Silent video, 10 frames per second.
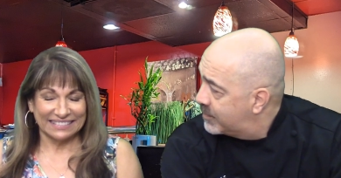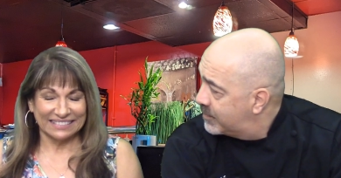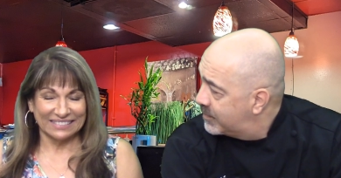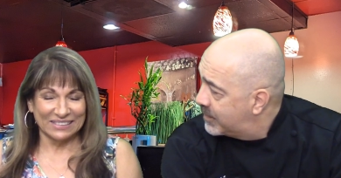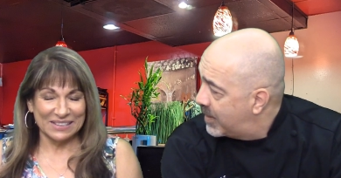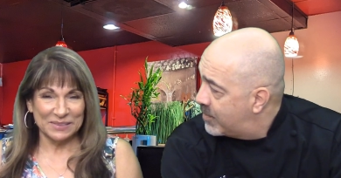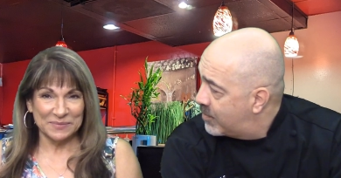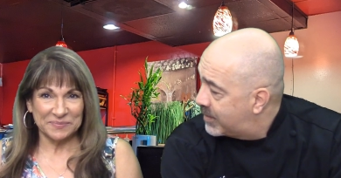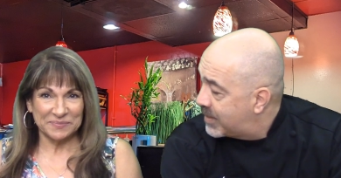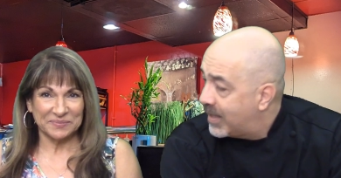Speaker 1: awesome. that you
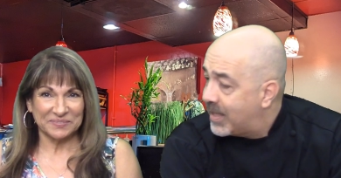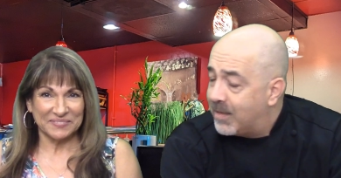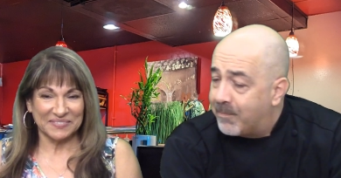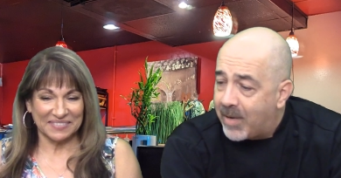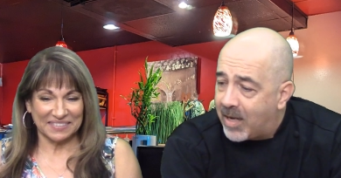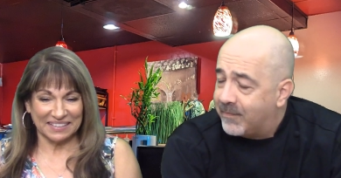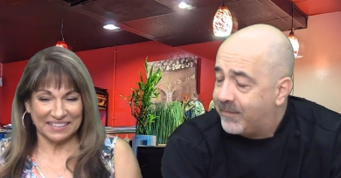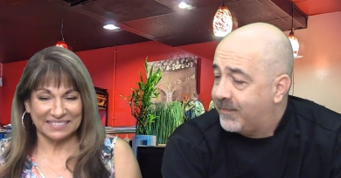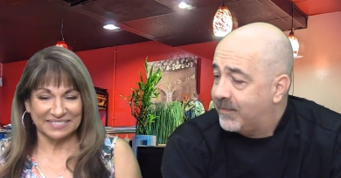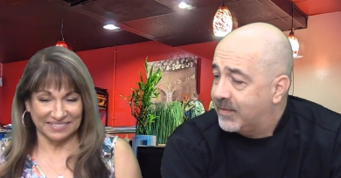could think and
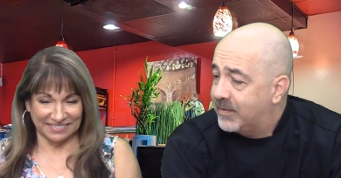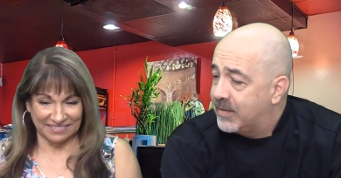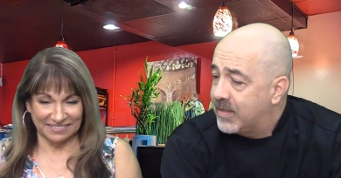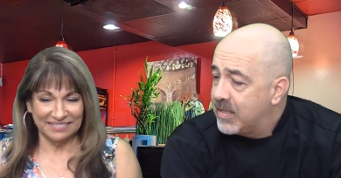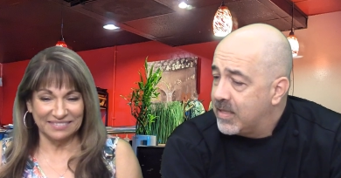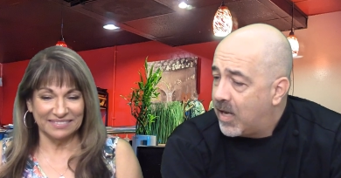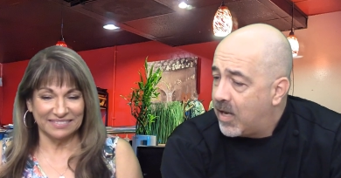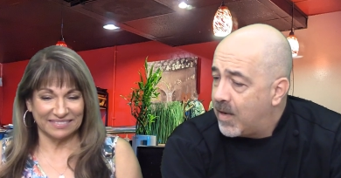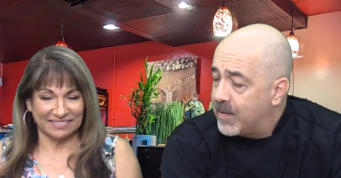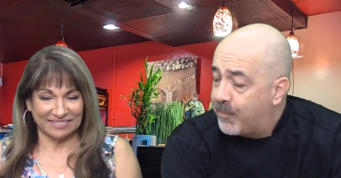above Mm-hmm.
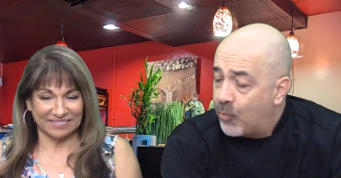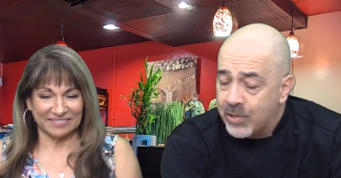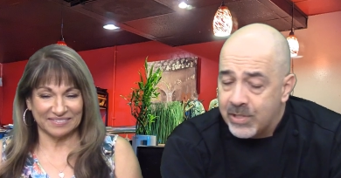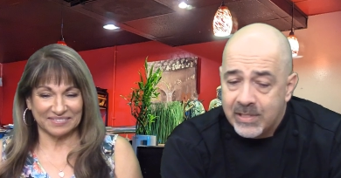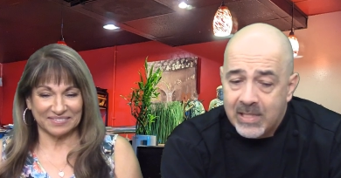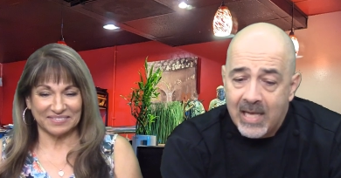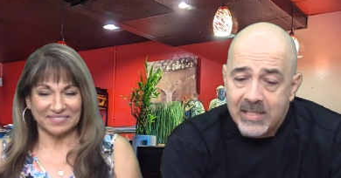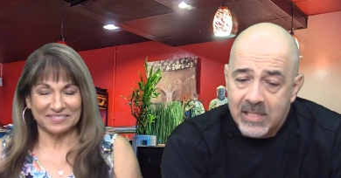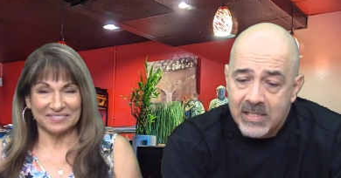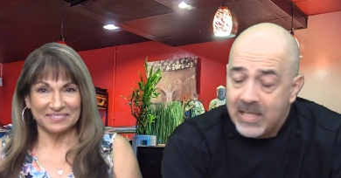Uh, the portion
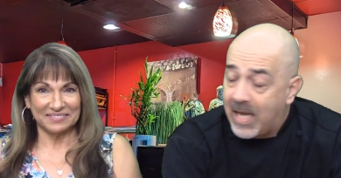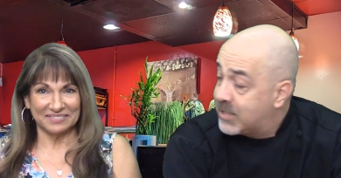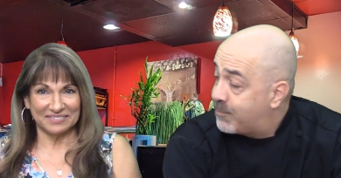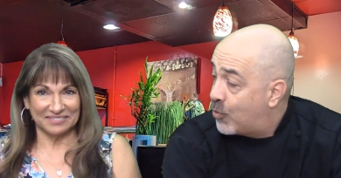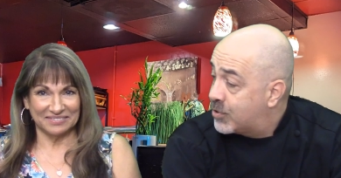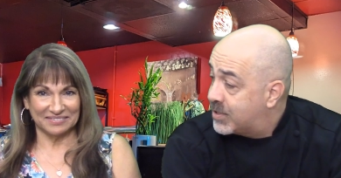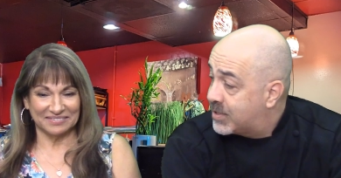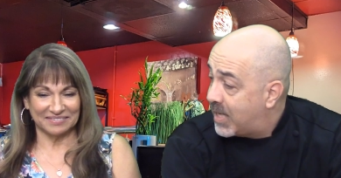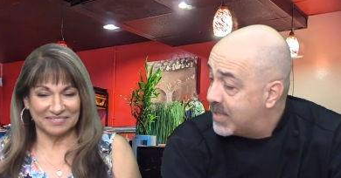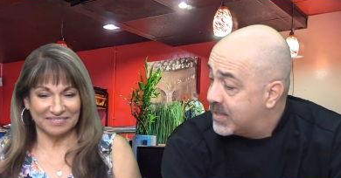sizes, nice portion
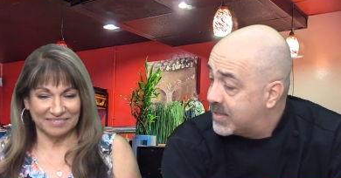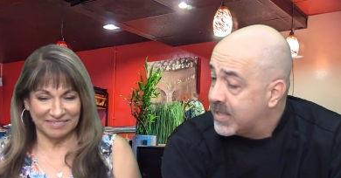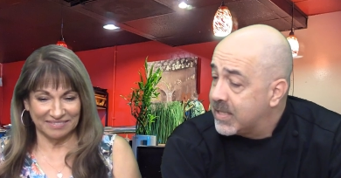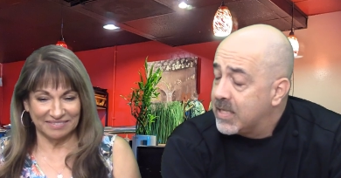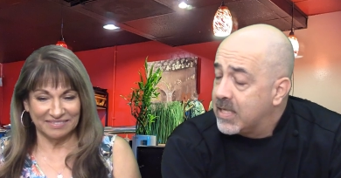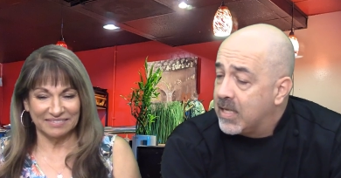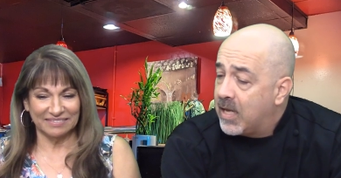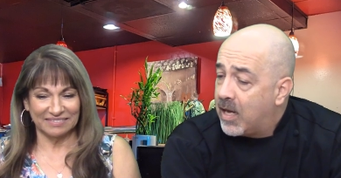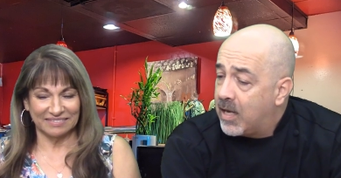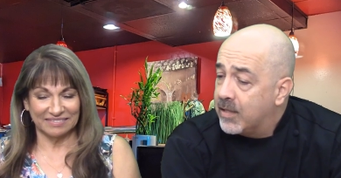sizes.
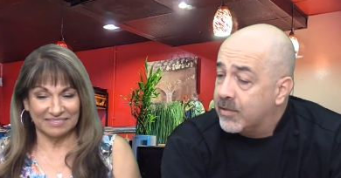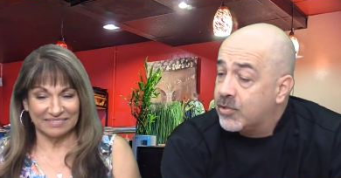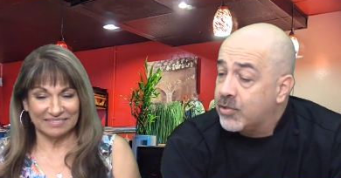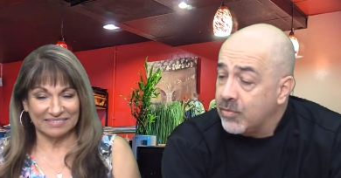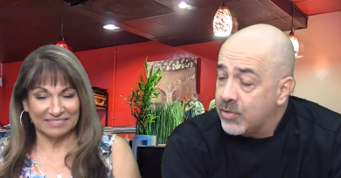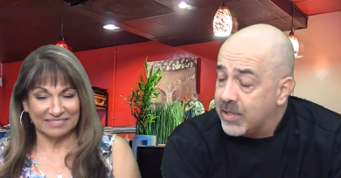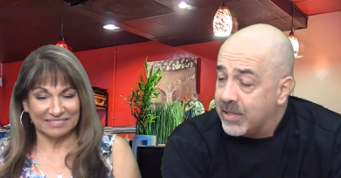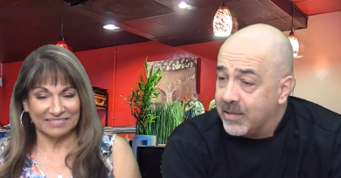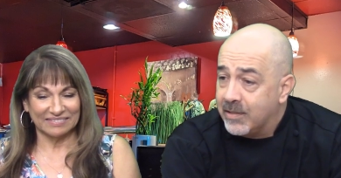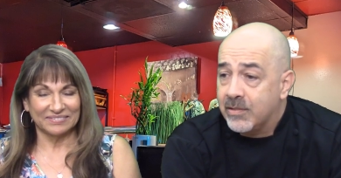Mm-hmm. Uh, the
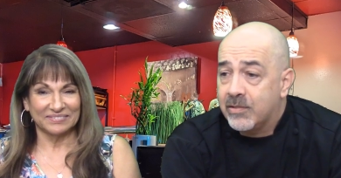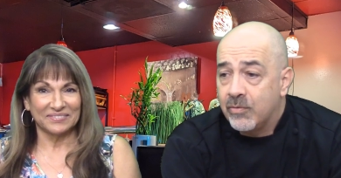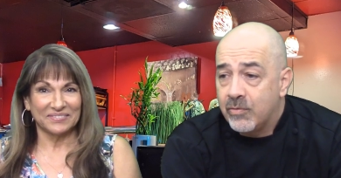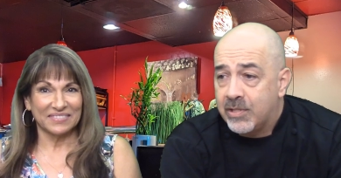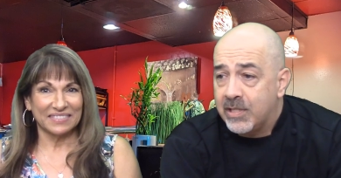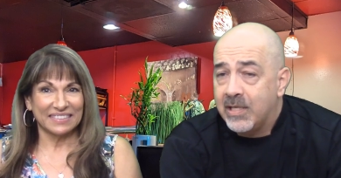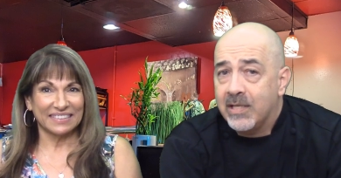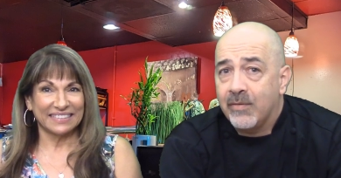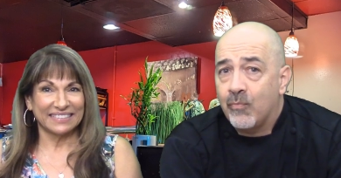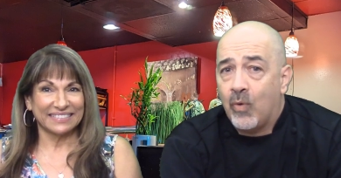sushi,
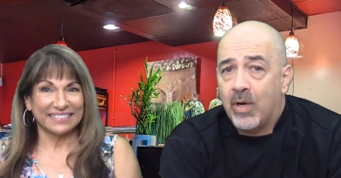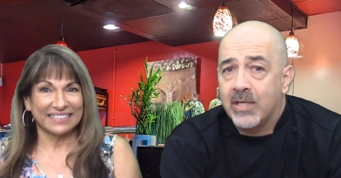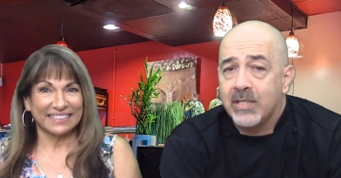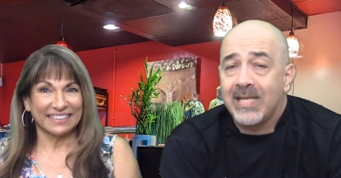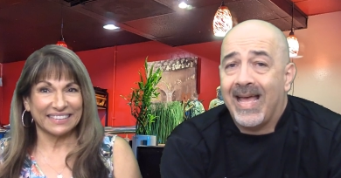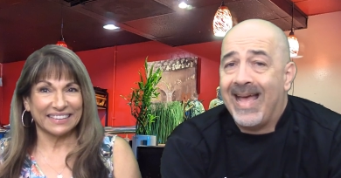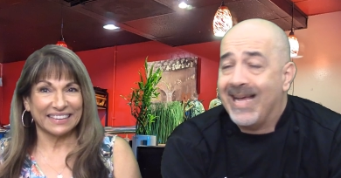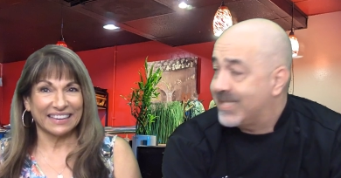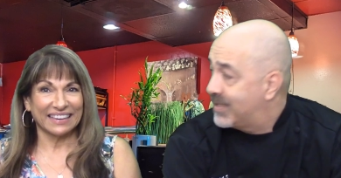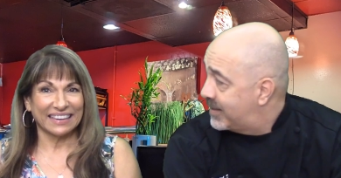sushi was
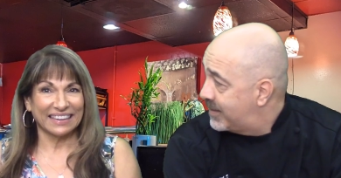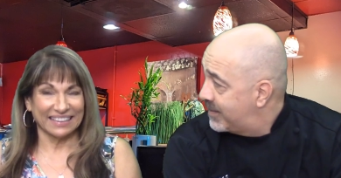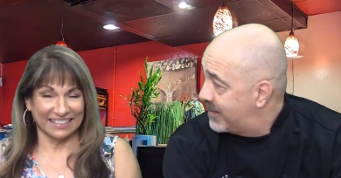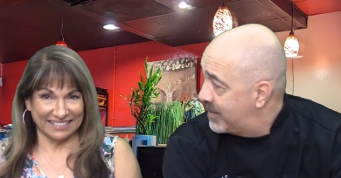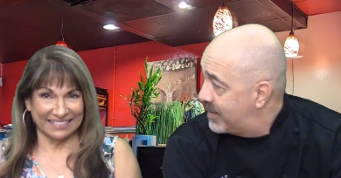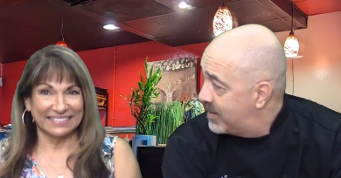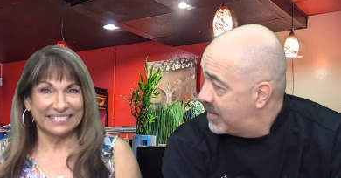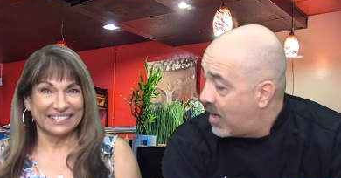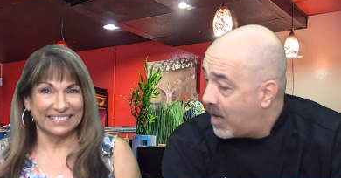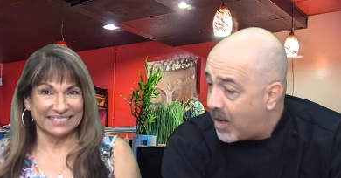excellent.
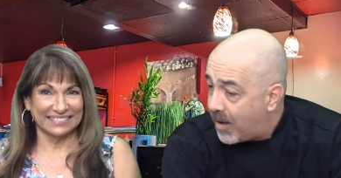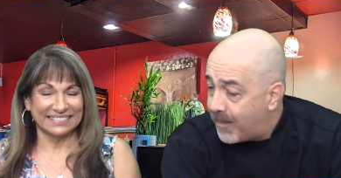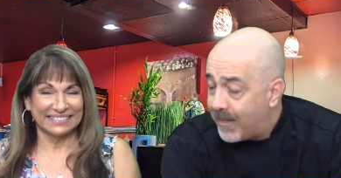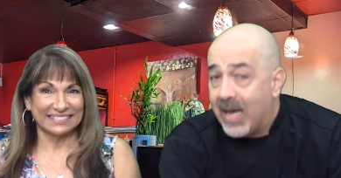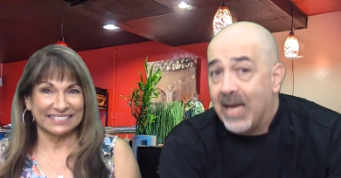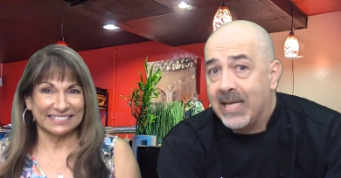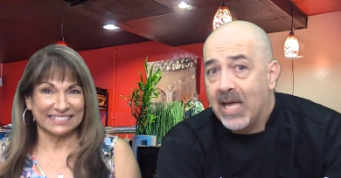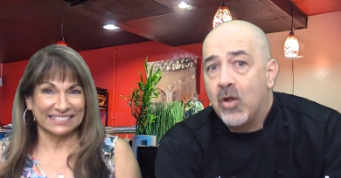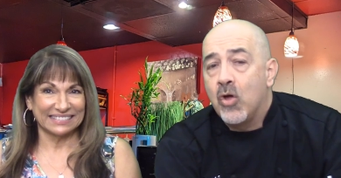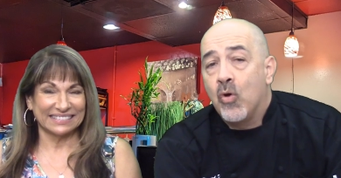Um,
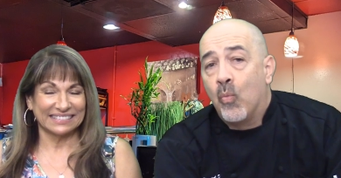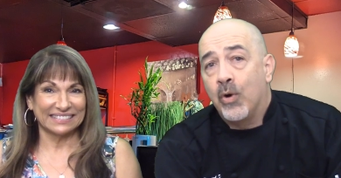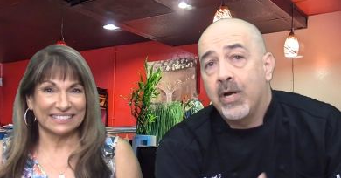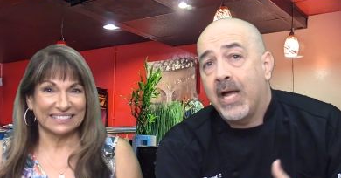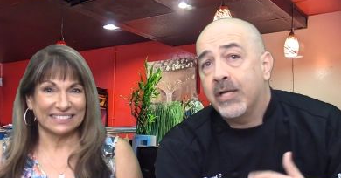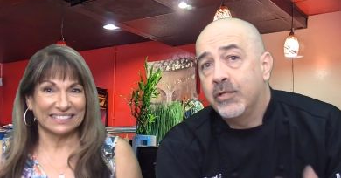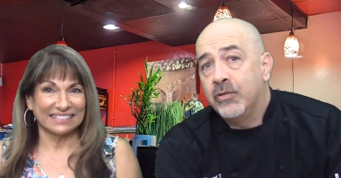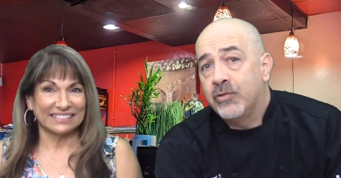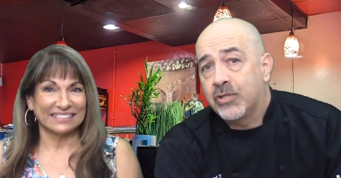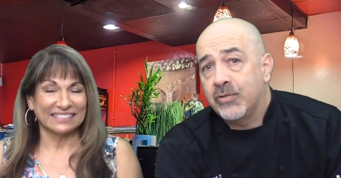again, we're not
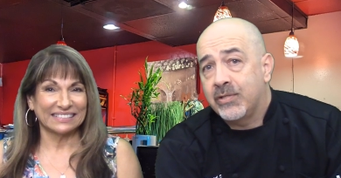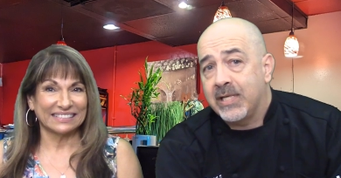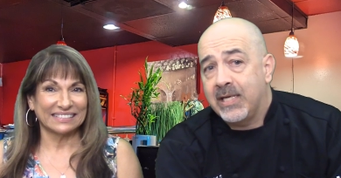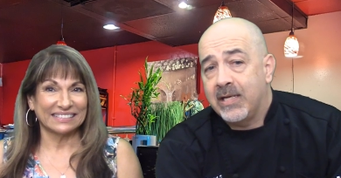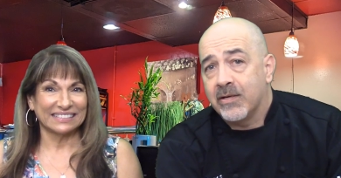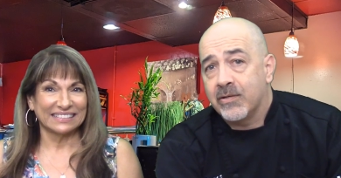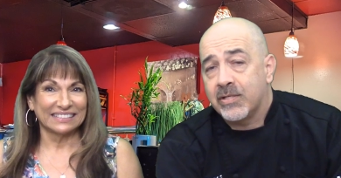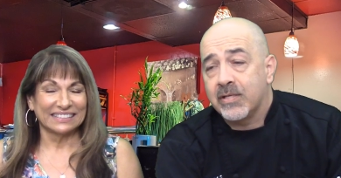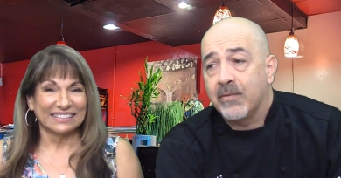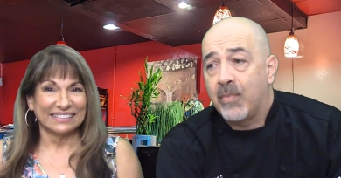huge sushi
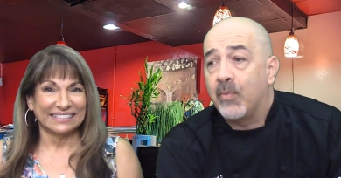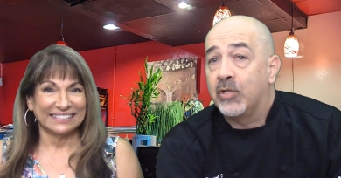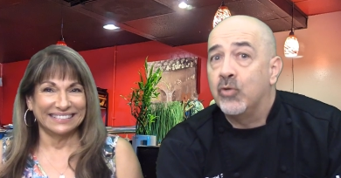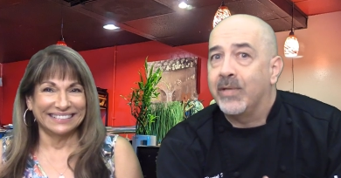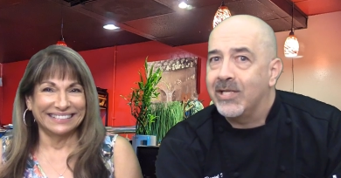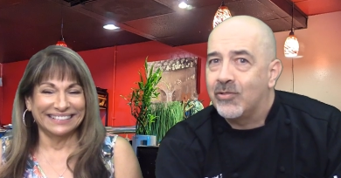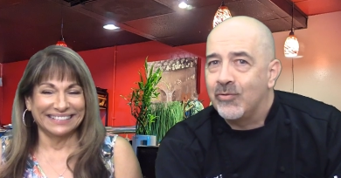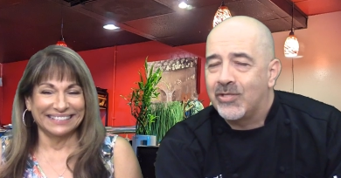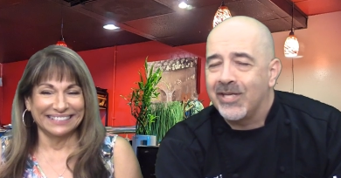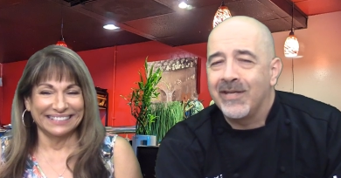eaters, but we do eat
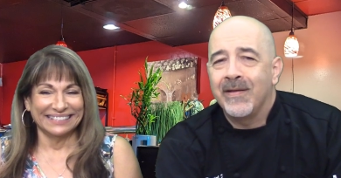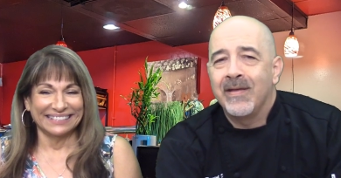sushi.